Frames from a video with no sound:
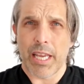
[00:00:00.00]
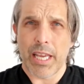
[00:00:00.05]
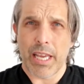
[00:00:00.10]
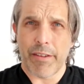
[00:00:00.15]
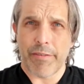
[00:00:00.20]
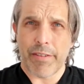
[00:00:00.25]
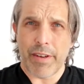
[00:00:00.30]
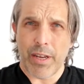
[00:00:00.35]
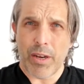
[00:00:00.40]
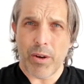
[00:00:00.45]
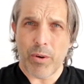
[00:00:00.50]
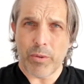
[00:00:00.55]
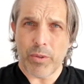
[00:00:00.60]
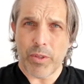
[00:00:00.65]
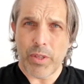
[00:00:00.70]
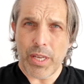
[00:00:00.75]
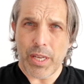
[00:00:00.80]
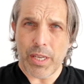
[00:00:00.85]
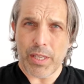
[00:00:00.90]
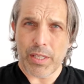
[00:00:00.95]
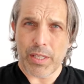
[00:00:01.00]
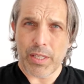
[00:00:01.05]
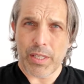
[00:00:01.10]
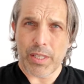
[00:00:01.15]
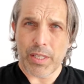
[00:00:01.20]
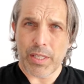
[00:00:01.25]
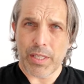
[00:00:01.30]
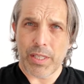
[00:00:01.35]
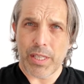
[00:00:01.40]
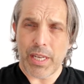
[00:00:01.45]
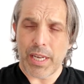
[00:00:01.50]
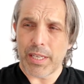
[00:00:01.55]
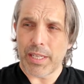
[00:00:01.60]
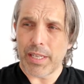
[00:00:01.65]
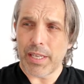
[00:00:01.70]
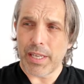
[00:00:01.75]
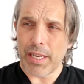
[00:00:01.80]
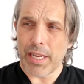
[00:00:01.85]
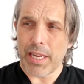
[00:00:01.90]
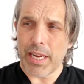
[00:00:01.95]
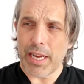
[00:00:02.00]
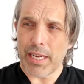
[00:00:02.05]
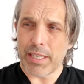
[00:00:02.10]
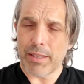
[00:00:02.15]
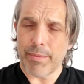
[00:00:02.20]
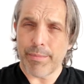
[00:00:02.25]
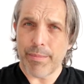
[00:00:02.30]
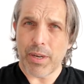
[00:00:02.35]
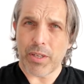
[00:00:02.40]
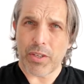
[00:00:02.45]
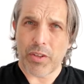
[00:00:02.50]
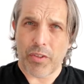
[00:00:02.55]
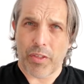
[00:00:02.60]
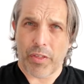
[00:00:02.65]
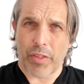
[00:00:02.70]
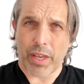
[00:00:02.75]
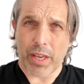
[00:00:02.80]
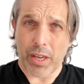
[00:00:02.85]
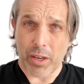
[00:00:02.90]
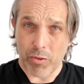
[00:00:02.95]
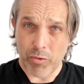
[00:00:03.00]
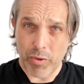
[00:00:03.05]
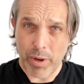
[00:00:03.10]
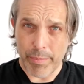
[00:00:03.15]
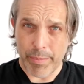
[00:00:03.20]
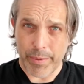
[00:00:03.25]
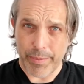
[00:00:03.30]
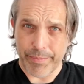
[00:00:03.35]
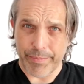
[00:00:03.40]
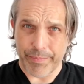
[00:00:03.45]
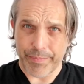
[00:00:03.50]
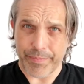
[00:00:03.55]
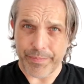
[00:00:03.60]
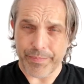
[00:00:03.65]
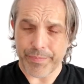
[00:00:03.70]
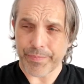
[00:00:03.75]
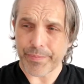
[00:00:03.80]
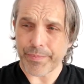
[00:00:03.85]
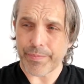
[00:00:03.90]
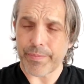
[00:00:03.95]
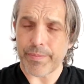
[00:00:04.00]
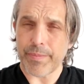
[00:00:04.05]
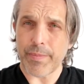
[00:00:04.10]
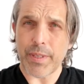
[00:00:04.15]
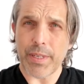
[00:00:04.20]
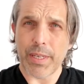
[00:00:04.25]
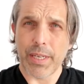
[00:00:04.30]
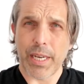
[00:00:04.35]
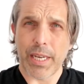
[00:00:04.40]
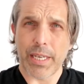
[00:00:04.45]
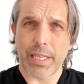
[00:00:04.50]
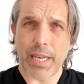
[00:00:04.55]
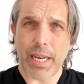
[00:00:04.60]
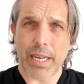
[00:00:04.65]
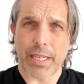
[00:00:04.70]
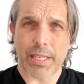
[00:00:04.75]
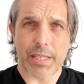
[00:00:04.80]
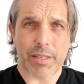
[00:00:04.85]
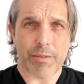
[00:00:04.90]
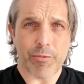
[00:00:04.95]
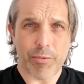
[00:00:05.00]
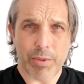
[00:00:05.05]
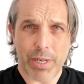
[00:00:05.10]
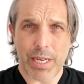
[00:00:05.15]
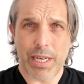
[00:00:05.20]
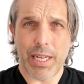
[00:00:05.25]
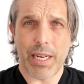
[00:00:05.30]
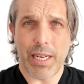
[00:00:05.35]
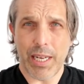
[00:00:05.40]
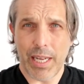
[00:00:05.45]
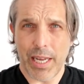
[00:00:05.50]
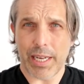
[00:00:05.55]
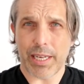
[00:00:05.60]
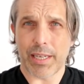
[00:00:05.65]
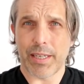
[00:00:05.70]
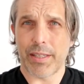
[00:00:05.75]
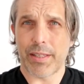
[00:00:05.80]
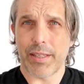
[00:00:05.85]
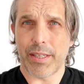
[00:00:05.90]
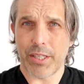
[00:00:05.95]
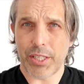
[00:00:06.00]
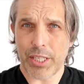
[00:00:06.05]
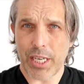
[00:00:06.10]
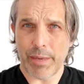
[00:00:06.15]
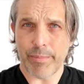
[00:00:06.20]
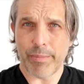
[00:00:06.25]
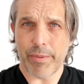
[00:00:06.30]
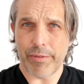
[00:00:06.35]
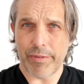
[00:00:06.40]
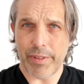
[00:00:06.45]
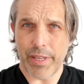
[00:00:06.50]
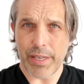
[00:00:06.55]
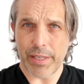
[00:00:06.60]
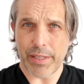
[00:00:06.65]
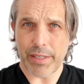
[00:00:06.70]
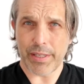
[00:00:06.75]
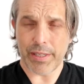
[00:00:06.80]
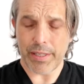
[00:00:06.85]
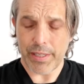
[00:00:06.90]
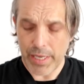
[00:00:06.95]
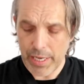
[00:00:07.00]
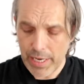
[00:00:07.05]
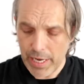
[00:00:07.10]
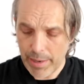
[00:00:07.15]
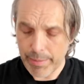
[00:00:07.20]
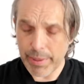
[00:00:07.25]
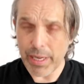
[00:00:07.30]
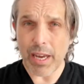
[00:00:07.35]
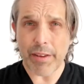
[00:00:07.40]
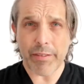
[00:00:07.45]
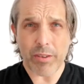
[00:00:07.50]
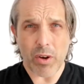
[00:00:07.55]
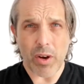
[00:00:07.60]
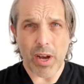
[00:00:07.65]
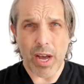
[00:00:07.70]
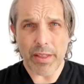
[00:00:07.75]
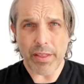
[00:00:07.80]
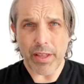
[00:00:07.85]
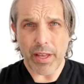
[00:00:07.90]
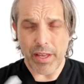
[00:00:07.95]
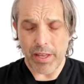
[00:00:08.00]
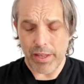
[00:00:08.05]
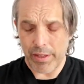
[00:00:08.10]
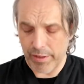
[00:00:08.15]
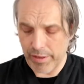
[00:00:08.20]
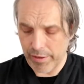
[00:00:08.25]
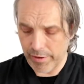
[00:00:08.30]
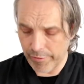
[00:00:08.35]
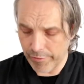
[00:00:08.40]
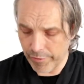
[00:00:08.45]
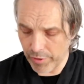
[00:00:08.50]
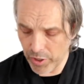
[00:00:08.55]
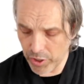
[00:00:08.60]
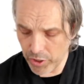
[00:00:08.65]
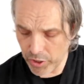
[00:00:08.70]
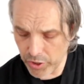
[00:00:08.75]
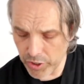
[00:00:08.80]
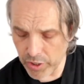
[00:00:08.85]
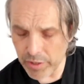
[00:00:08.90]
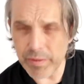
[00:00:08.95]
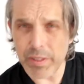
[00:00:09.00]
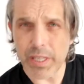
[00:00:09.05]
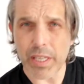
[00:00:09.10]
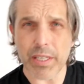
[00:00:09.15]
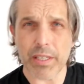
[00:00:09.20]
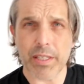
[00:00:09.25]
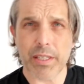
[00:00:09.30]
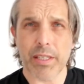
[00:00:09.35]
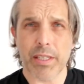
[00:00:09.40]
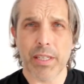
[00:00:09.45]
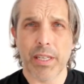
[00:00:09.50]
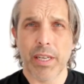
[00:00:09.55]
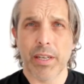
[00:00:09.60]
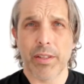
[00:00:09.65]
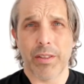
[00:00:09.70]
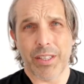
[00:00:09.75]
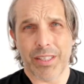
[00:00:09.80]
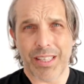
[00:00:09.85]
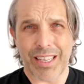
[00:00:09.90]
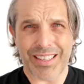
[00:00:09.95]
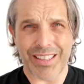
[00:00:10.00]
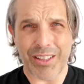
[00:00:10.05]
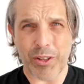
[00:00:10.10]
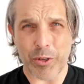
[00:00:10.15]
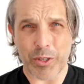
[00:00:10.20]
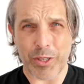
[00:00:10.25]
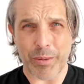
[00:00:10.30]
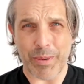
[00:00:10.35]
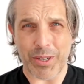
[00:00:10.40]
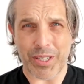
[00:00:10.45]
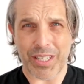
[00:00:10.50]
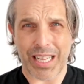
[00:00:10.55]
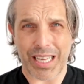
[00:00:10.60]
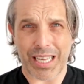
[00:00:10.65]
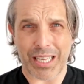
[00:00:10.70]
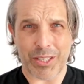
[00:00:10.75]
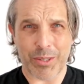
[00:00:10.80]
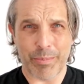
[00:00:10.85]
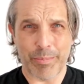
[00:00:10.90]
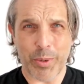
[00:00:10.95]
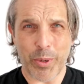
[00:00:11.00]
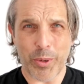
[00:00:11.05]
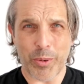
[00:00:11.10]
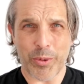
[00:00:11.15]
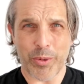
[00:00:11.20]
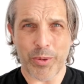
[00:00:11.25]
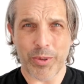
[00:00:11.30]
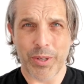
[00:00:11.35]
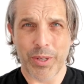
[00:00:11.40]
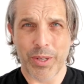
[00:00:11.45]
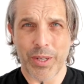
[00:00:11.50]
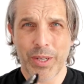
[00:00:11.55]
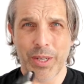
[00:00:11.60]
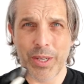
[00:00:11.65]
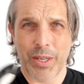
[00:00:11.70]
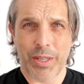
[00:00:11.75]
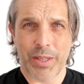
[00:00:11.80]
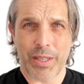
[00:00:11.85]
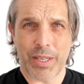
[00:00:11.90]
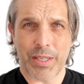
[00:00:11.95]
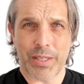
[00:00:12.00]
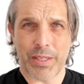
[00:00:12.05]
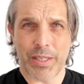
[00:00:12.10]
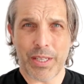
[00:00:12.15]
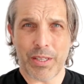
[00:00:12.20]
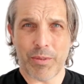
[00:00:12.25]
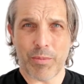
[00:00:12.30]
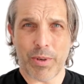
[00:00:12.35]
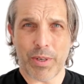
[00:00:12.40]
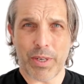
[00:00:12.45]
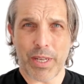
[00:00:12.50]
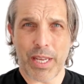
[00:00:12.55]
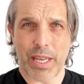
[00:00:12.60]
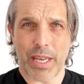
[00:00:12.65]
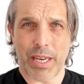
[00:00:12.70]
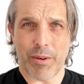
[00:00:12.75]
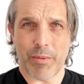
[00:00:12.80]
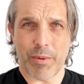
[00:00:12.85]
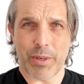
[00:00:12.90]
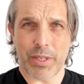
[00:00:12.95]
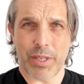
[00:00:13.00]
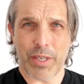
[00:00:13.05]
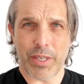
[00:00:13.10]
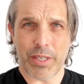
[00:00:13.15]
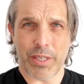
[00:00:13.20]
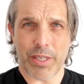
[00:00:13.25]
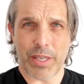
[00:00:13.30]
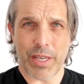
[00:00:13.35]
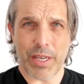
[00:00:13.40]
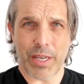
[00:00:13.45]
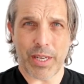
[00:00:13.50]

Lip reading: If I hold this, then it's a much thicker grip, and I just really like the shape of this. I mean, I've got other versions of this that doesn't look so much like a spoon. There's this one here, which has